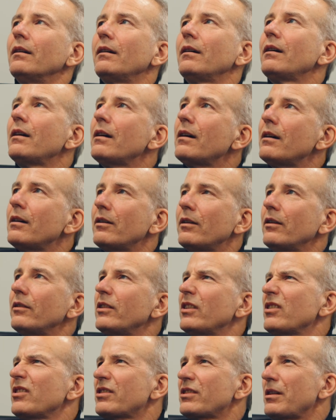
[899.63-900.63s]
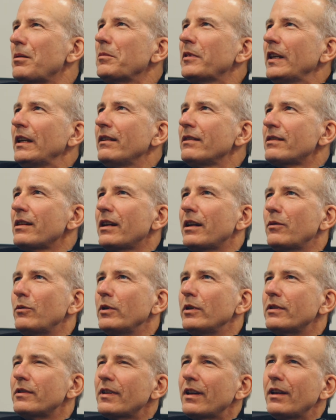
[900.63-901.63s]
Uh, there's some things that I
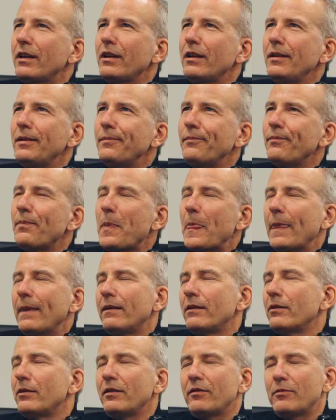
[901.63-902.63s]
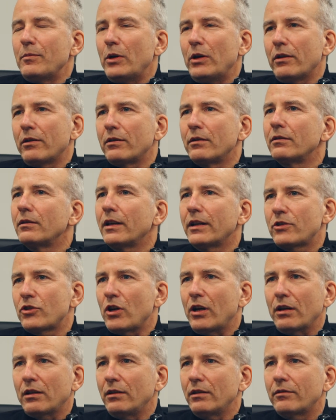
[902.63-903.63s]
would say don't even bother, like
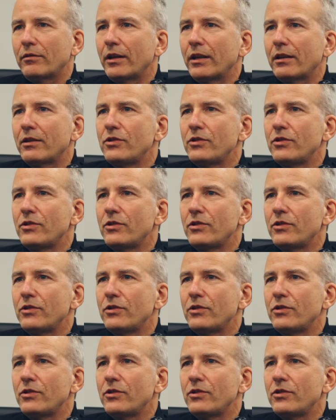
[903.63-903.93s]
chocolate, right?